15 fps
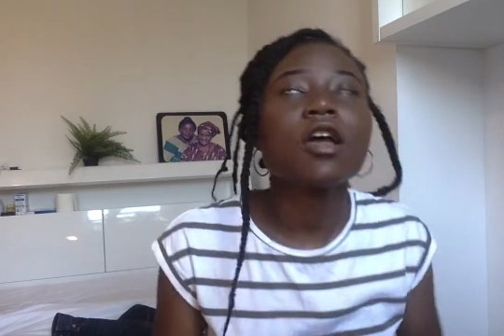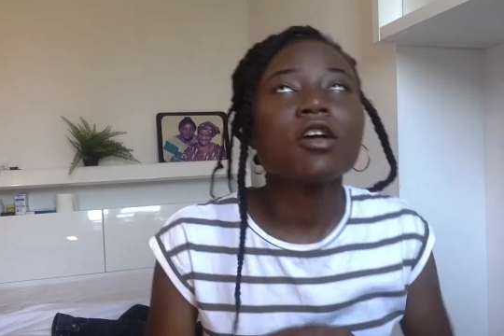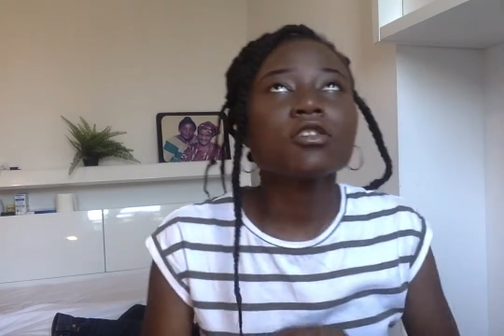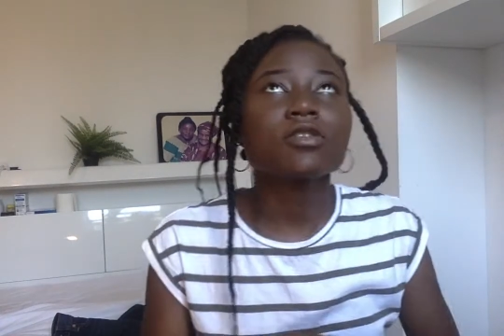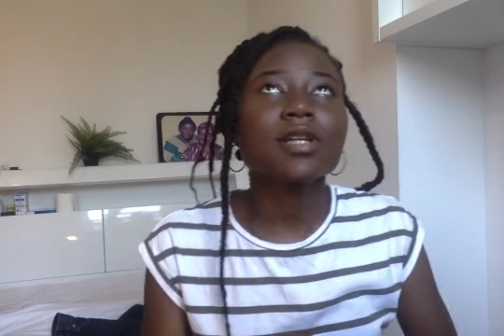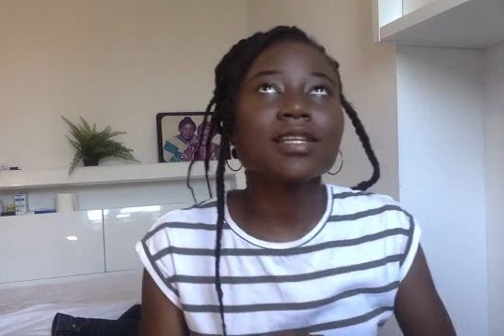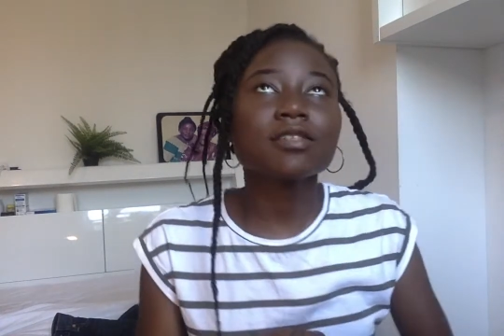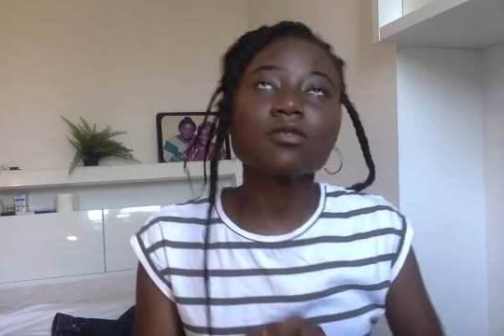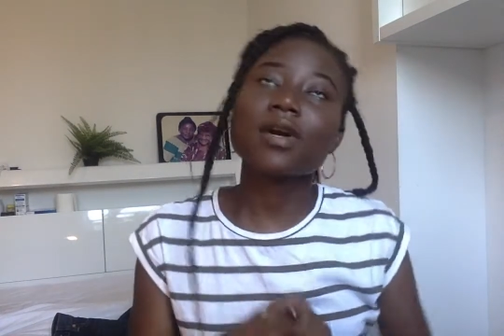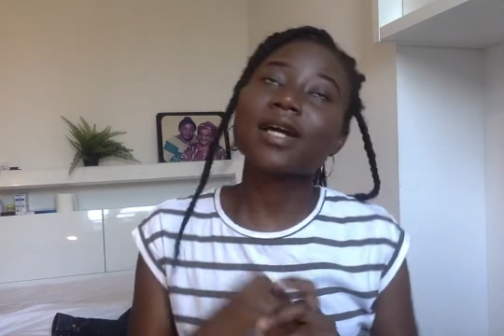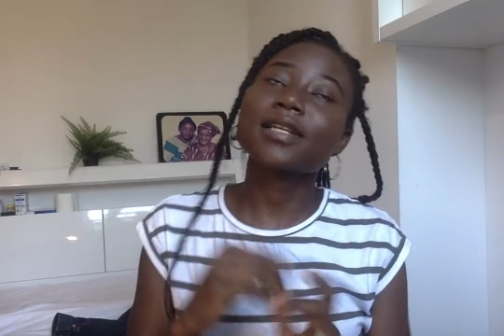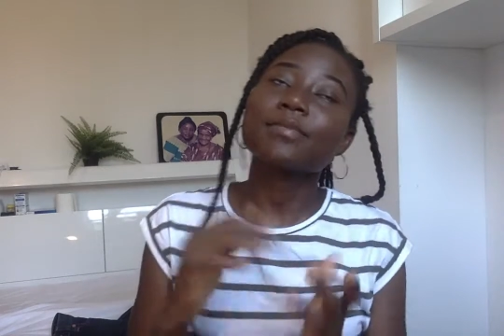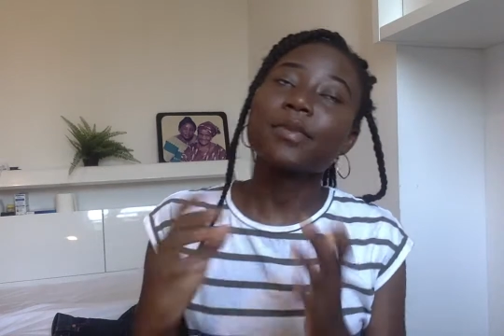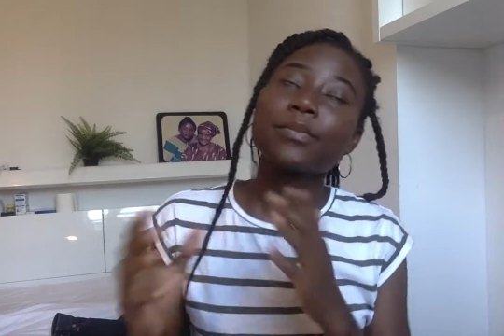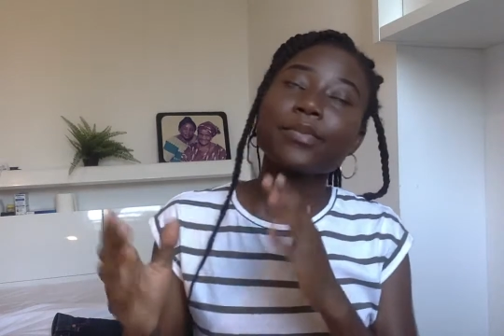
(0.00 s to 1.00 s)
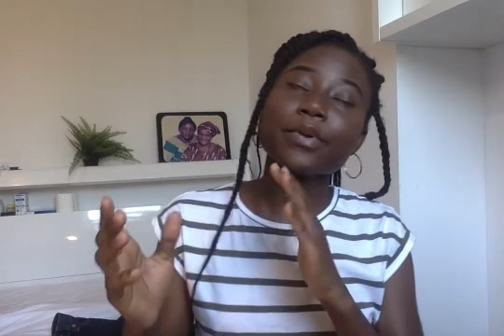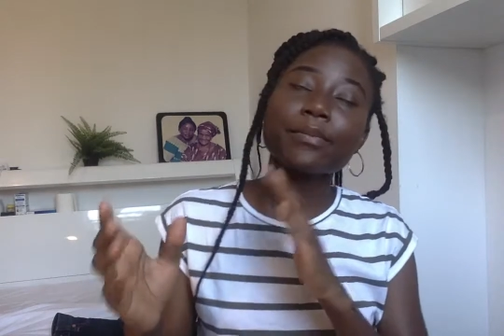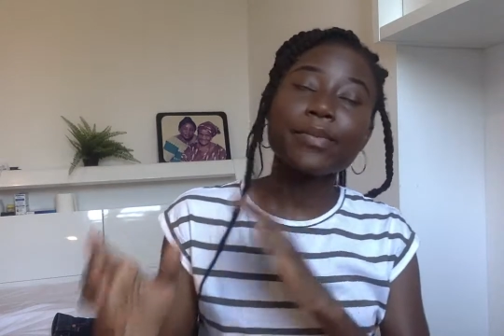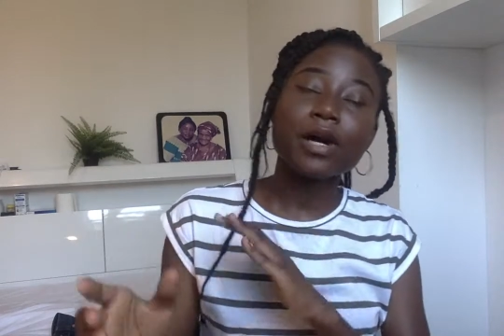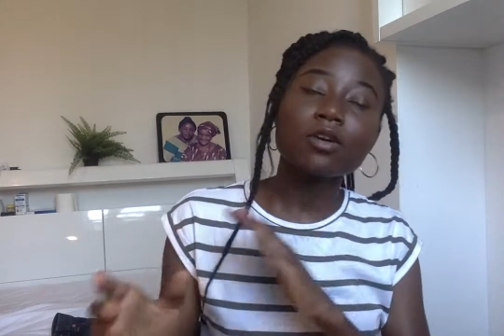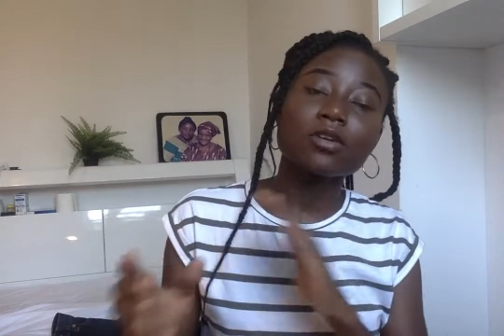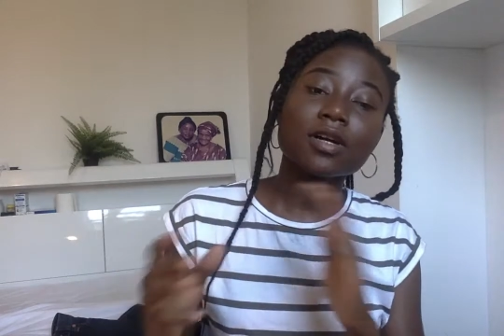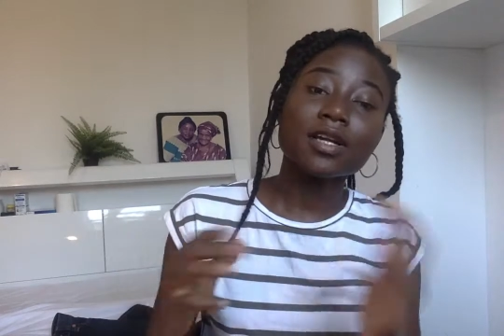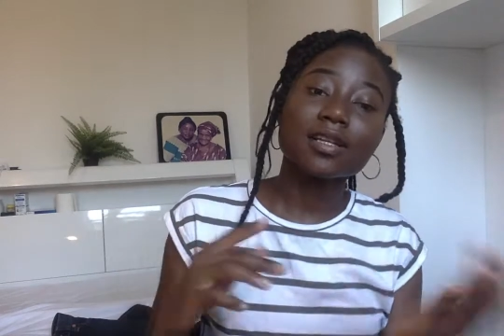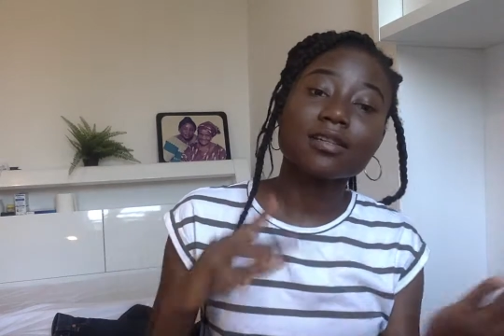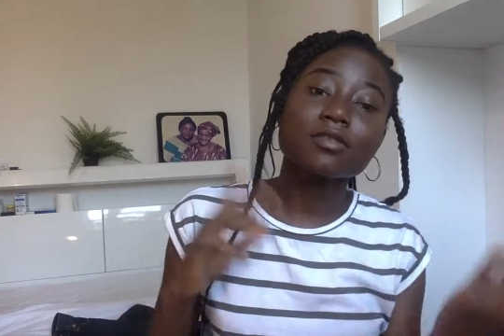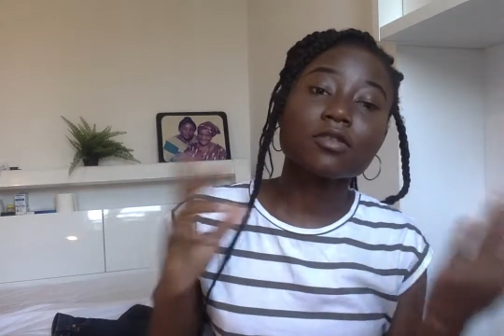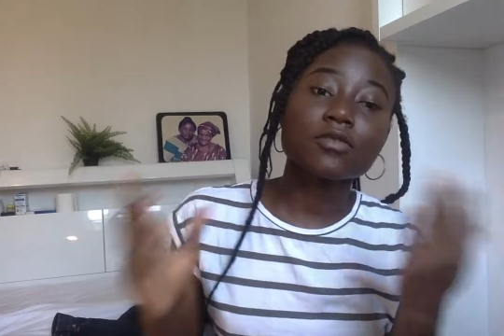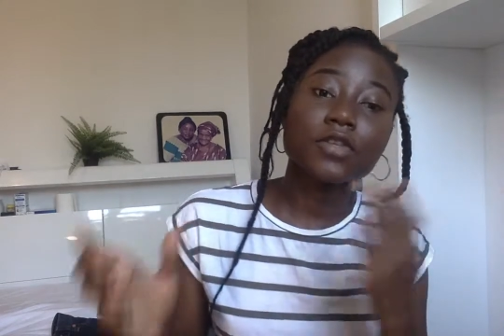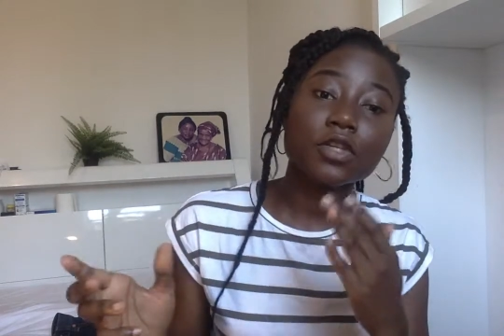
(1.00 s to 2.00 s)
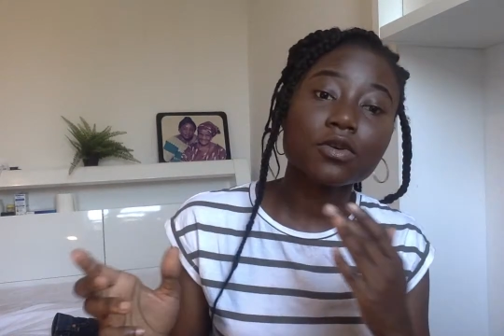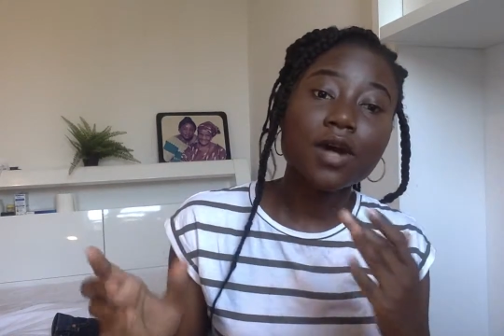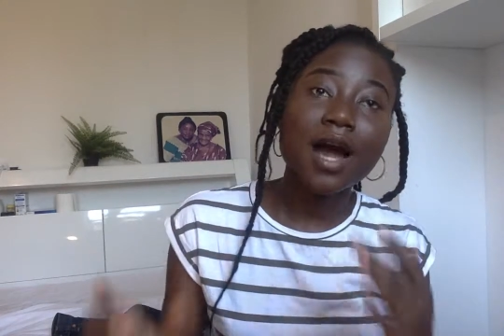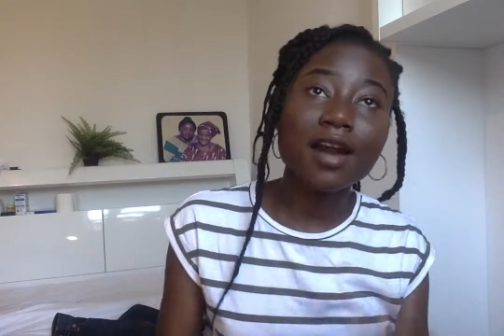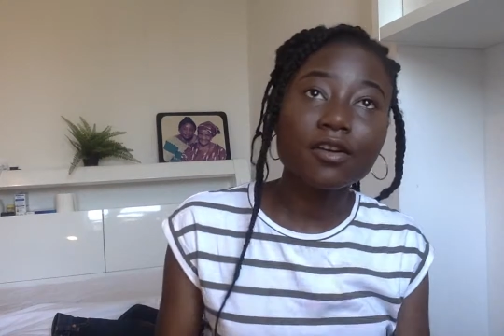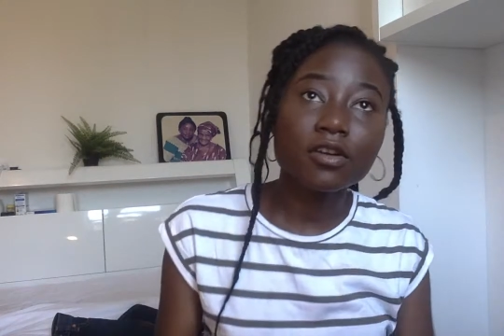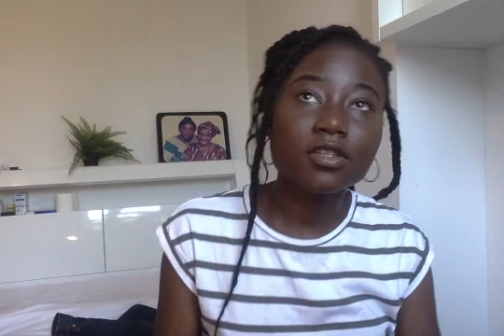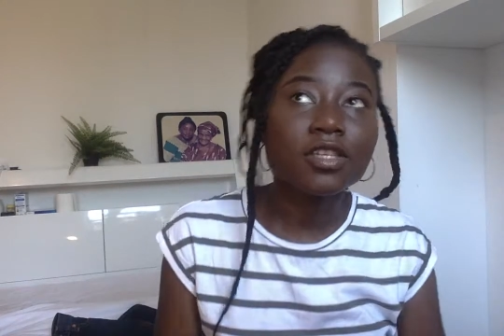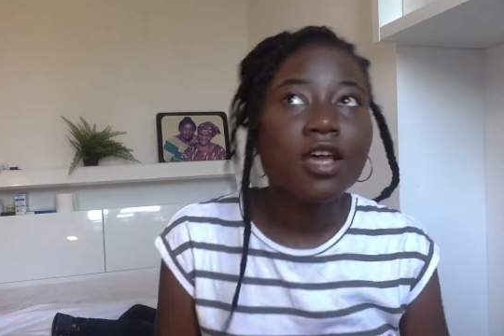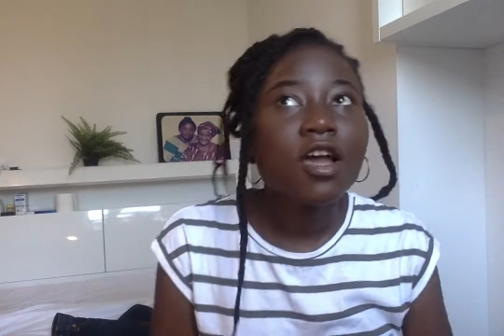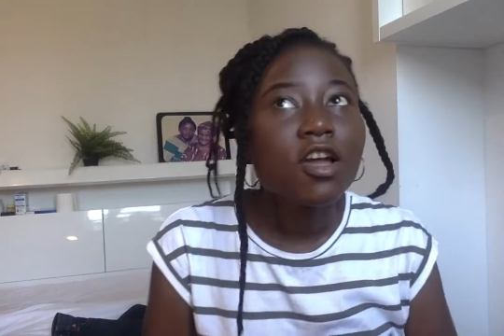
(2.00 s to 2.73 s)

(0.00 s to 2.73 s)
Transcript: So let's look at the membrane-bound organelles of the eukaryotes.